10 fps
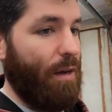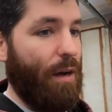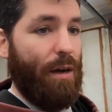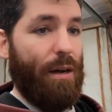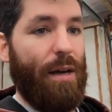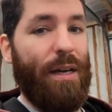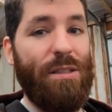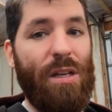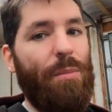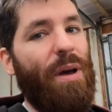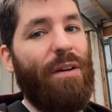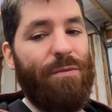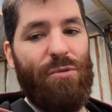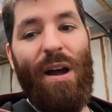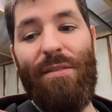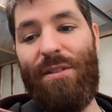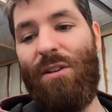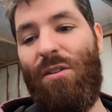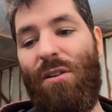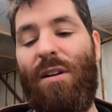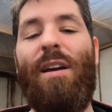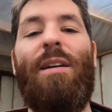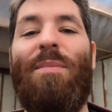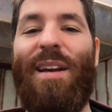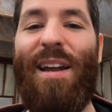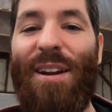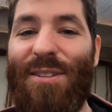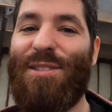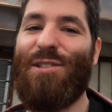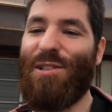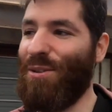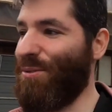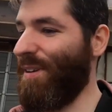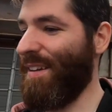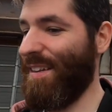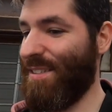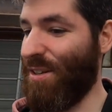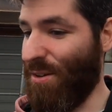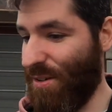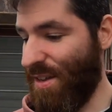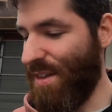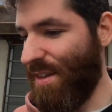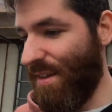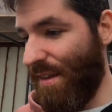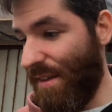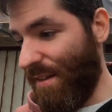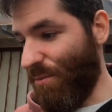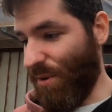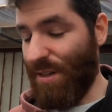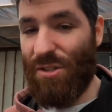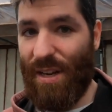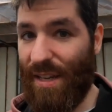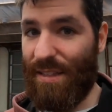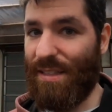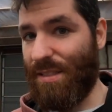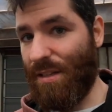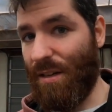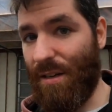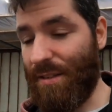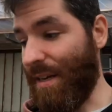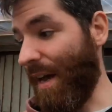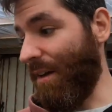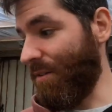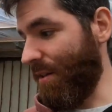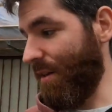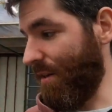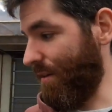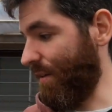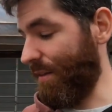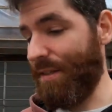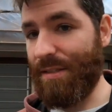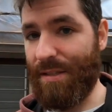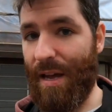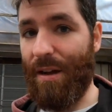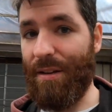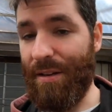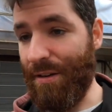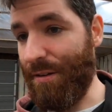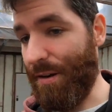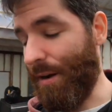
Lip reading: I just got back from driving the car and my ears are still ringing. So we're gonna try and get this dialed, get this out of here.